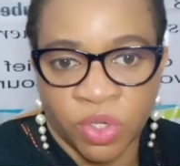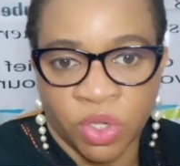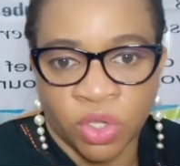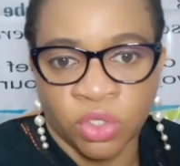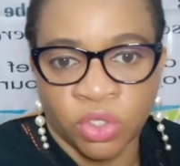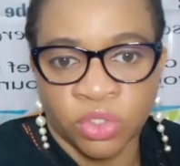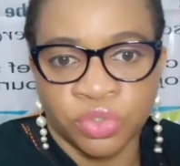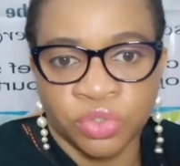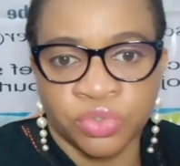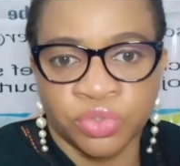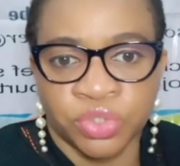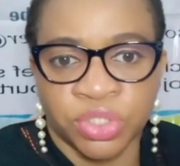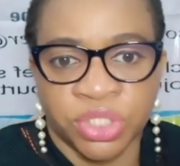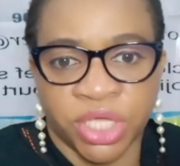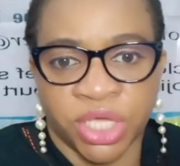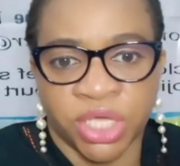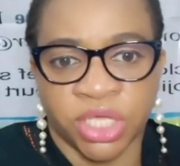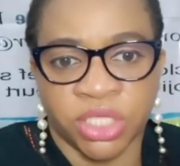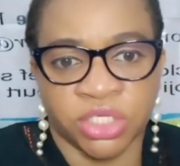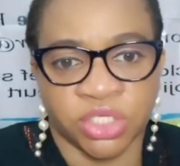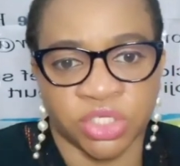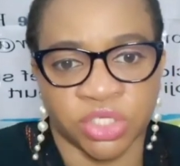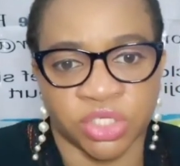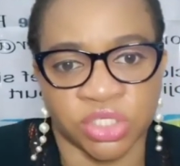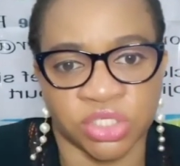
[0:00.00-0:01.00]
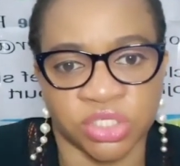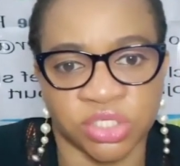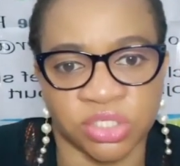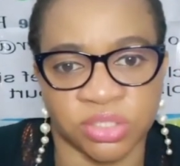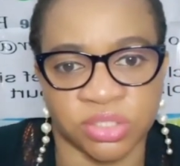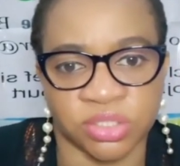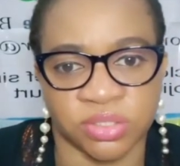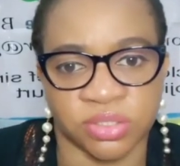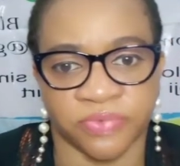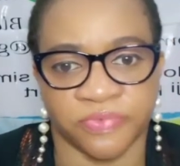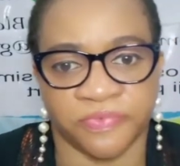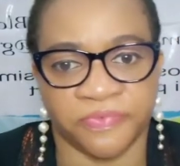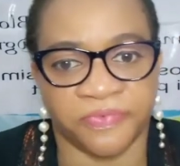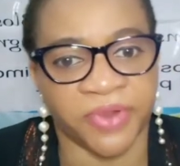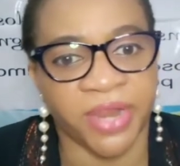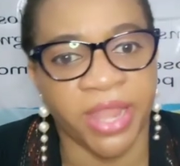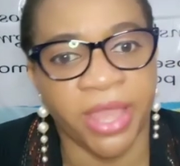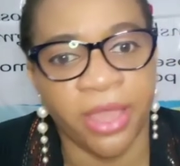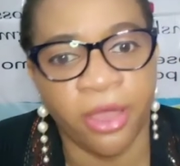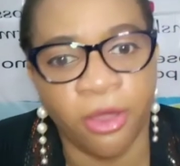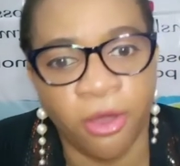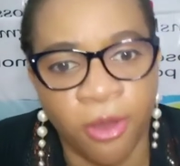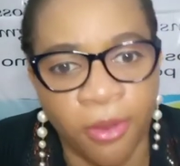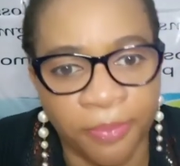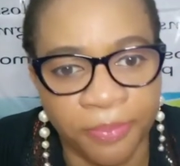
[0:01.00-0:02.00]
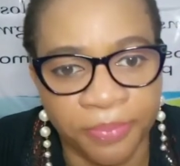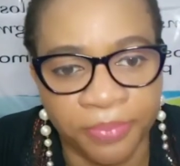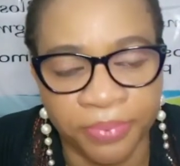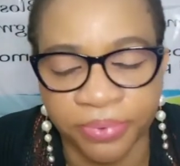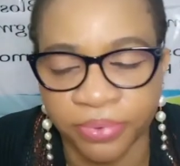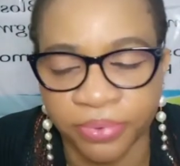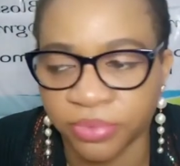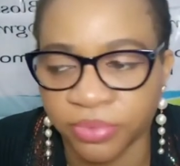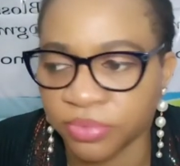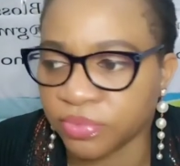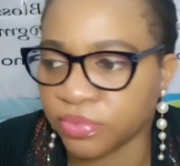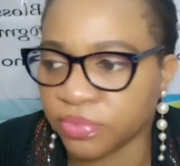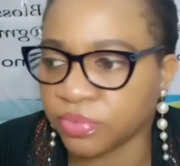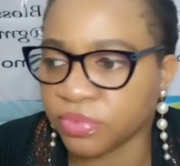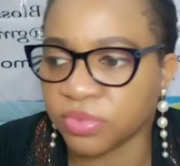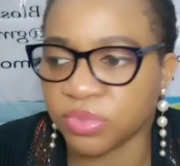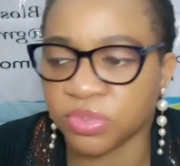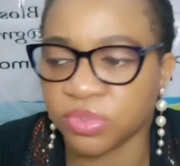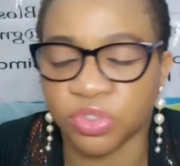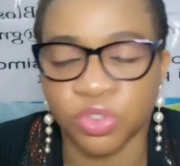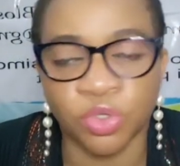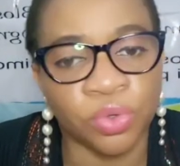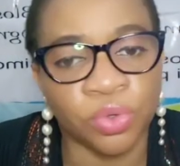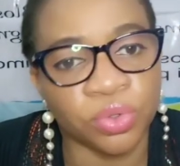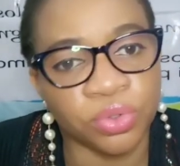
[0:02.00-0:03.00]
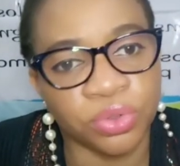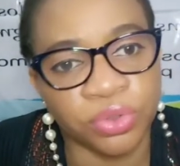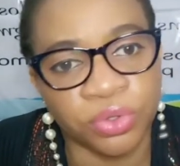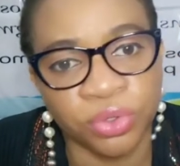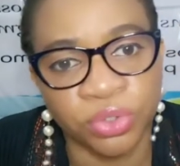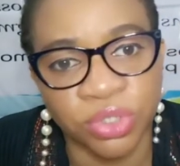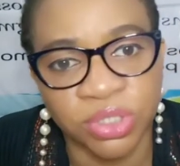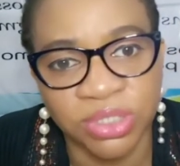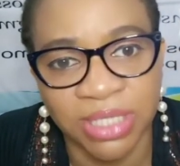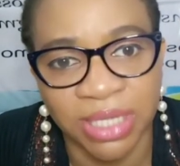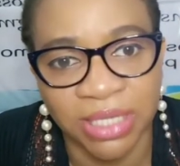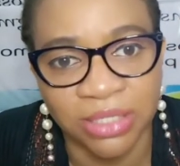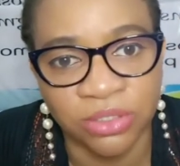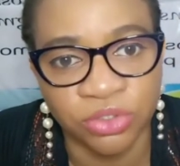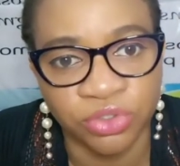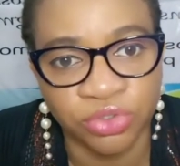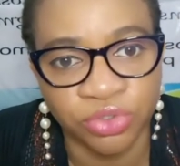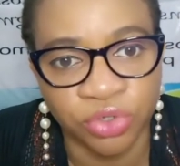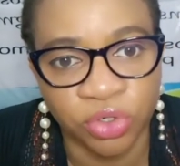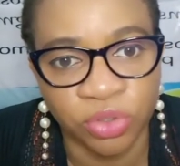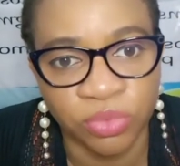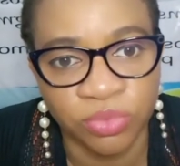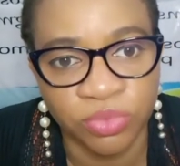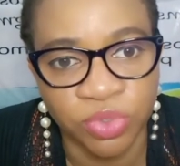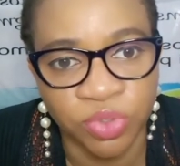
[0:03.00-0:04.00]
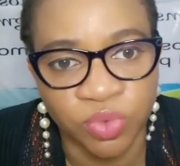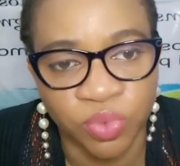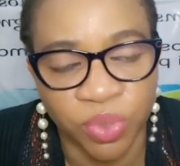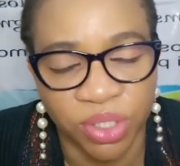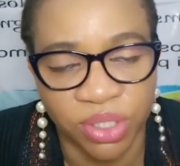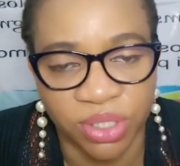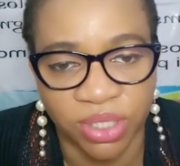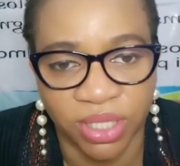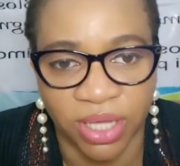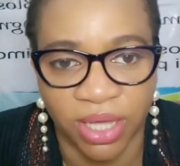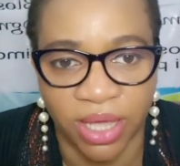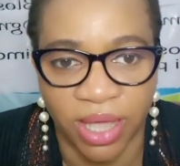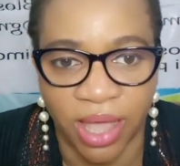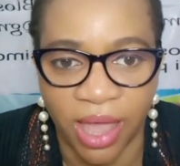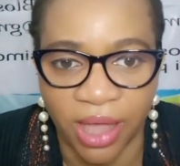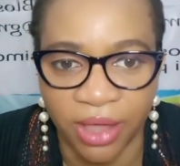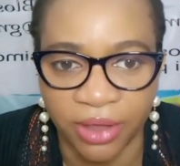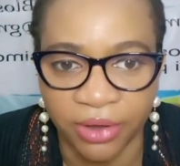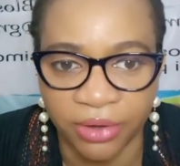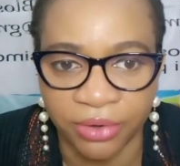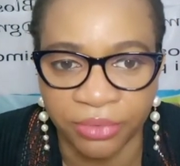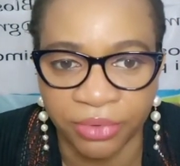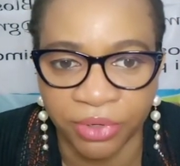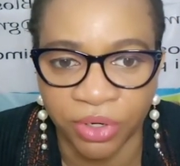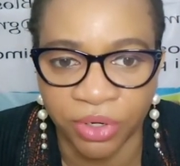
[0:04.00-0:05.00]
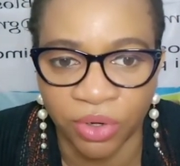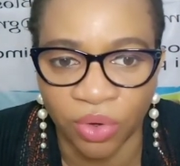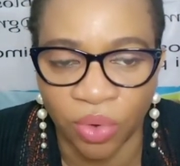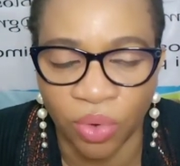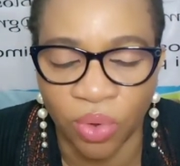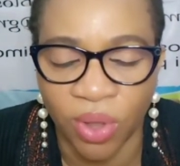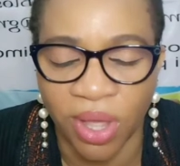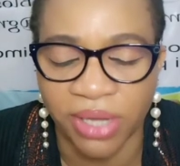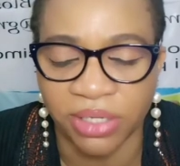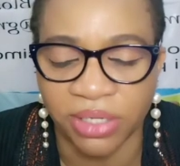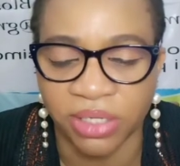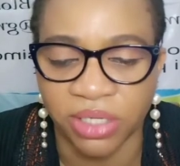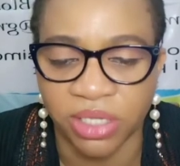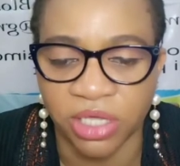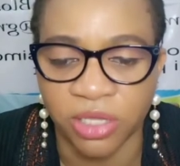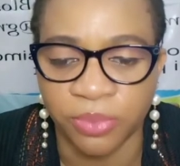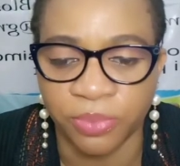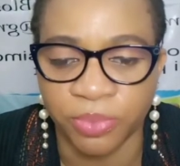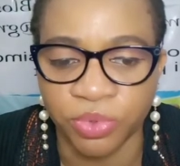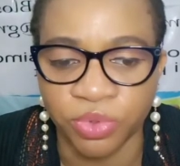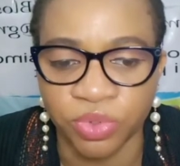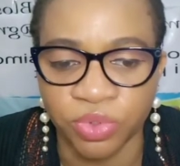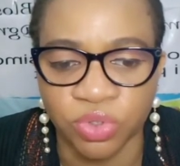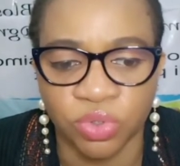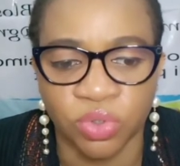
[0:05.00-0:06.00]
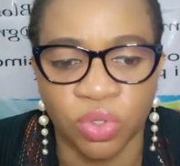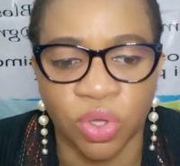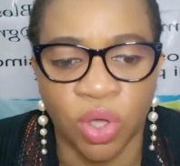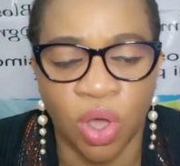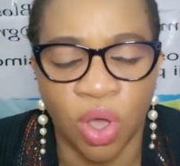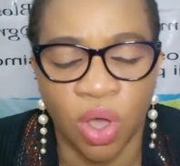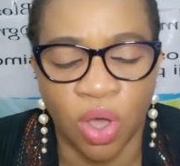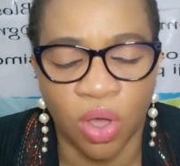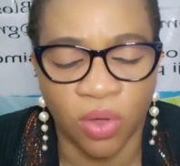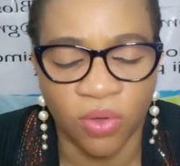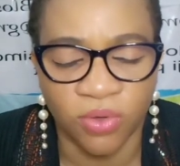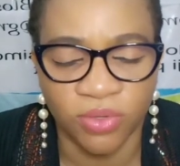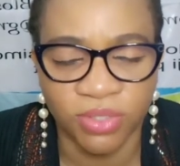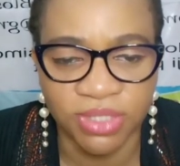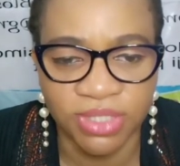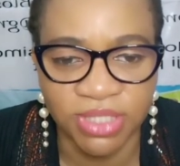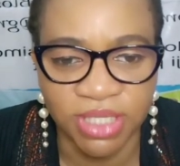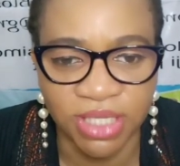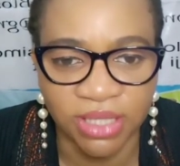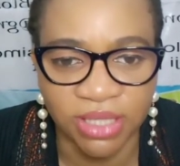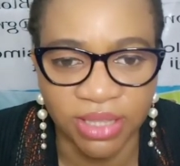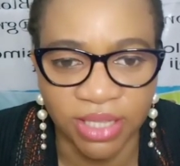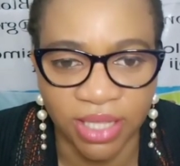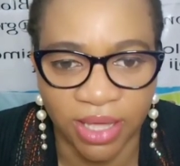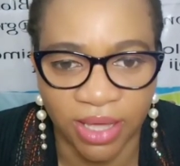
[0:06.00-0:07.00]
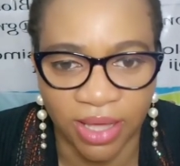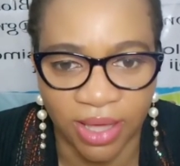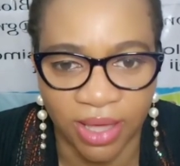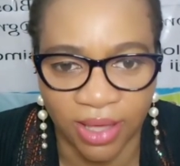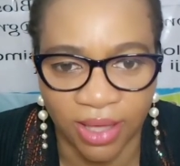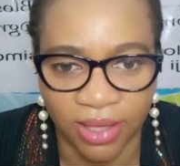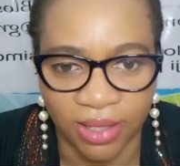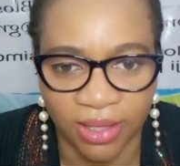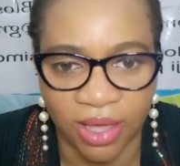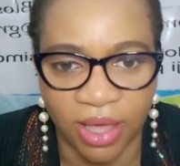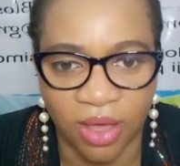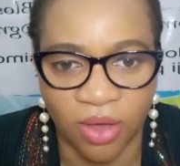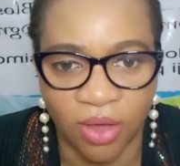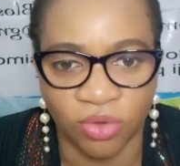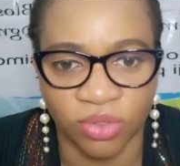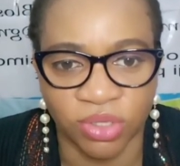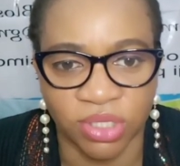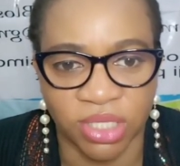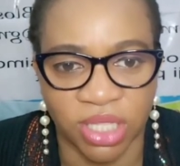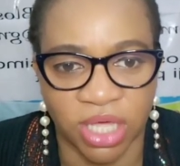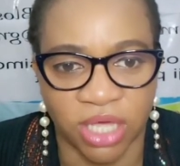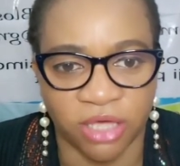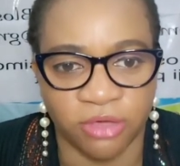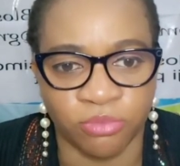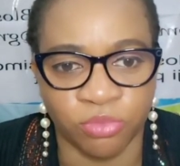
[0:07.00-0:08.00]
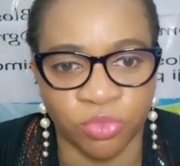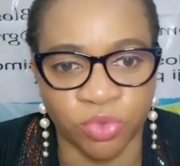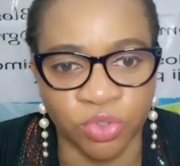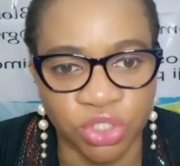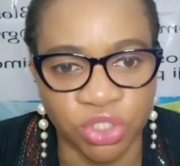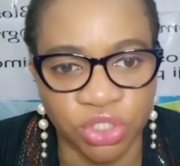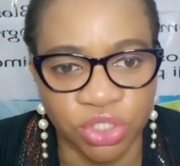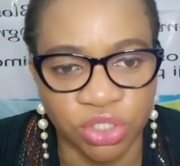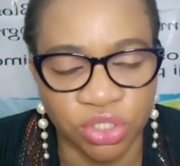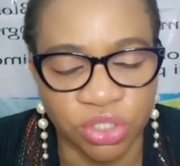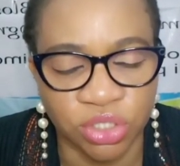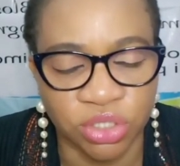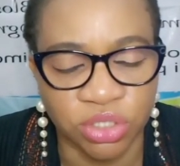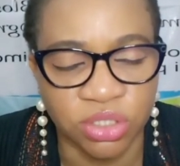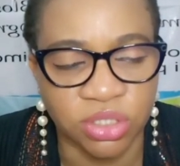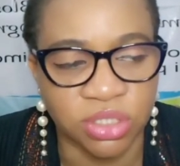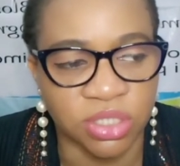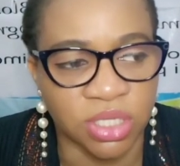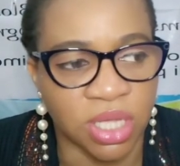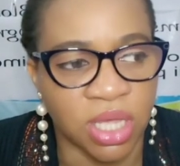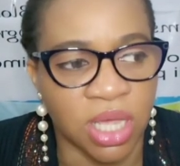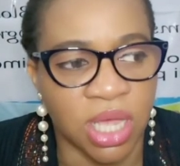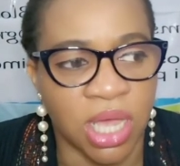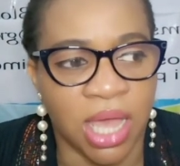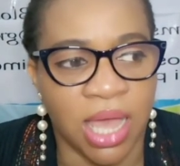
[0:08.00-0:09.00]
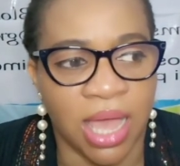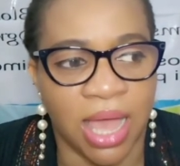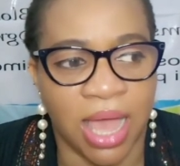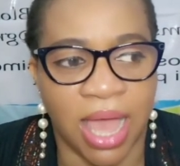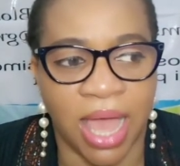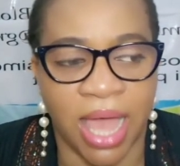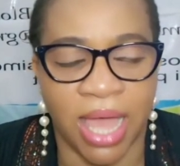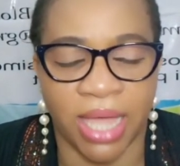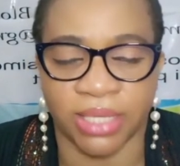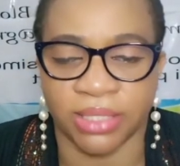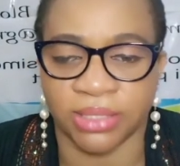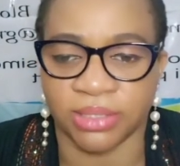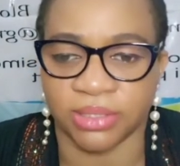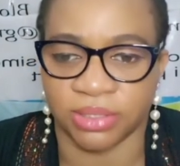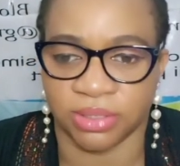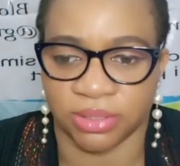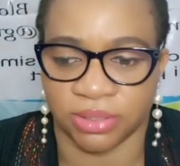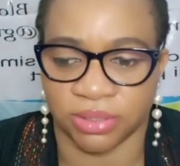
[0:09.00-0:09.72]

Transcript: Do they just flare up, throw tantrums when they're angry, or are they able to contain their anger or their emotions and